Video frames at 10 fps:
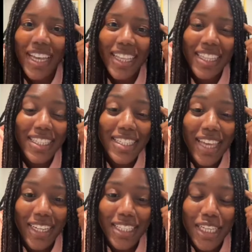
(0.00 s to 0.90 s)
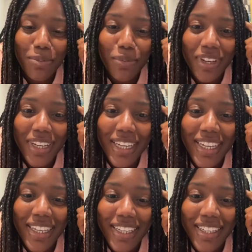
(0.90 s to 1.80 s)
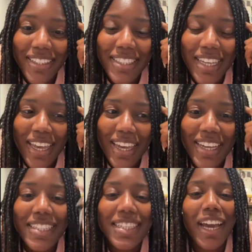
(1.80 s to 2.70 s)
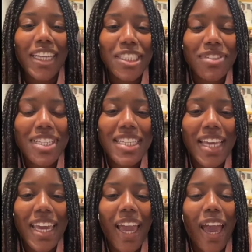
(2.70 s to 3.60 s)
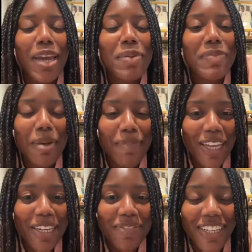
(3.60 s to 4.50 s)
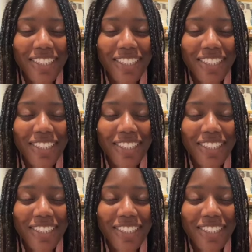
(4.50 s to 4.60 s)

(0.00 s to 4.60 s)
this is editing Bree again. And I just want to say, I am not mad at my